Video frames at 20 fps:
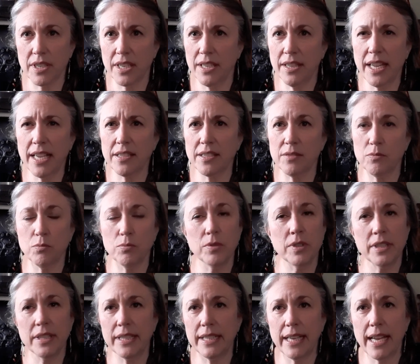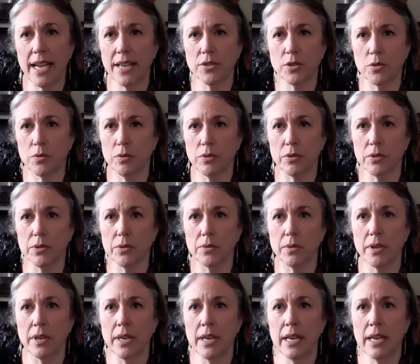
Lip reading: and that's really not true.